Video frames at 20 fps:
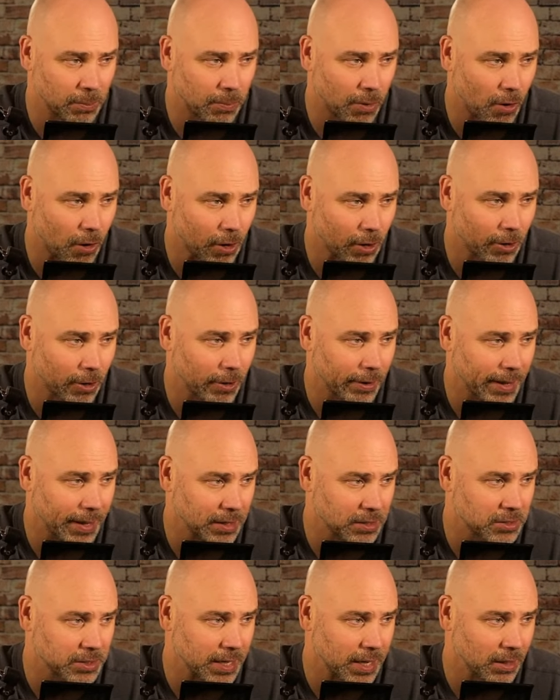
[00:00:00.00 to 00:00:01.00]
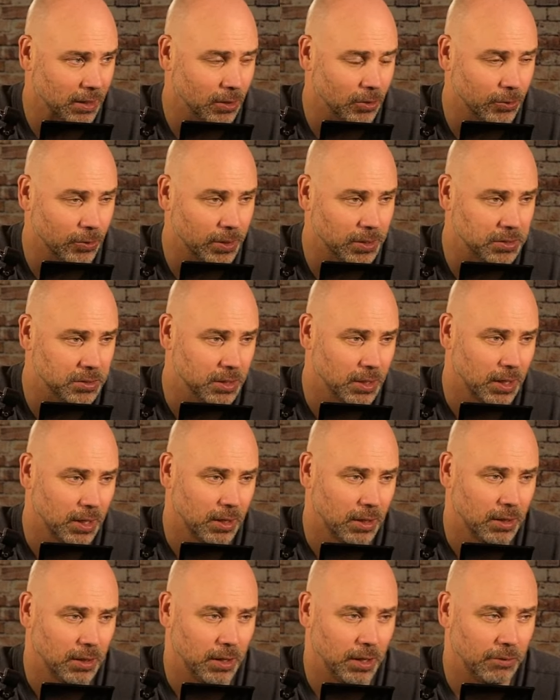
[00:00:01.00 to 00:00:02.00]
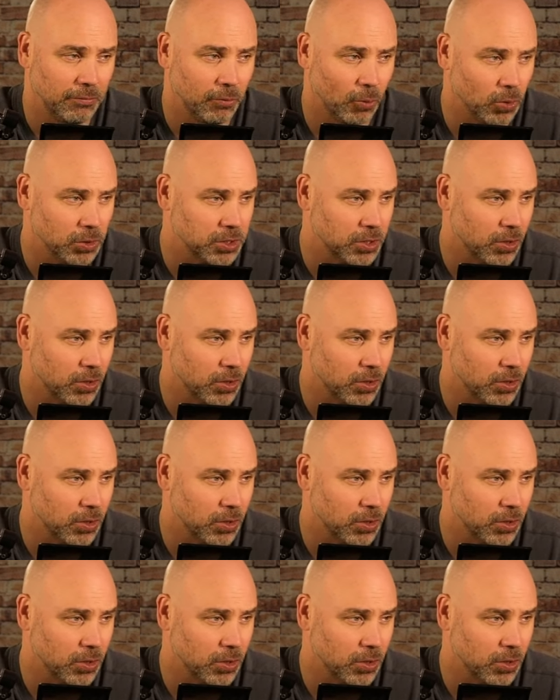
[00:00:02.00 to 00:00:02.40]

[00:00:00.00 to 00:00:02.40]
Parker out of St. Louis, four-star.